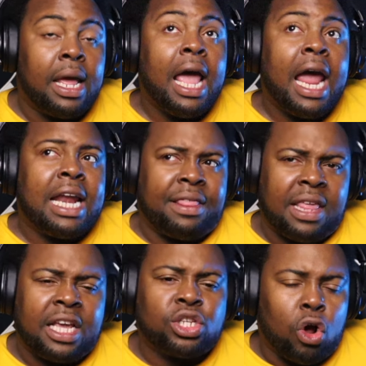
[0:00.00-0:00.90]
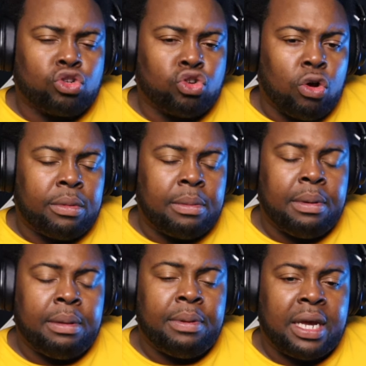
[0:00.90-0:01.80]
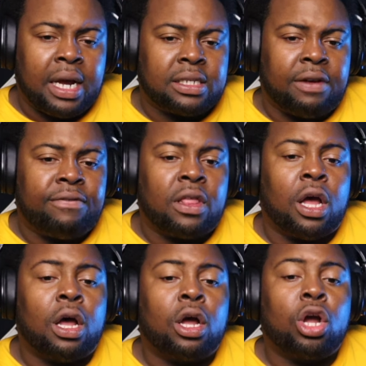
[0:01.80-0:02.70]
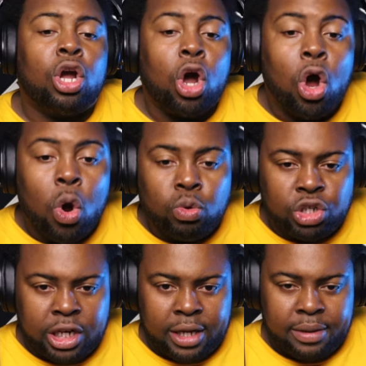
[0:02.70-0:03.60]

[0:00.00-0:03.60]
and I think it's also going to be because of the coaching.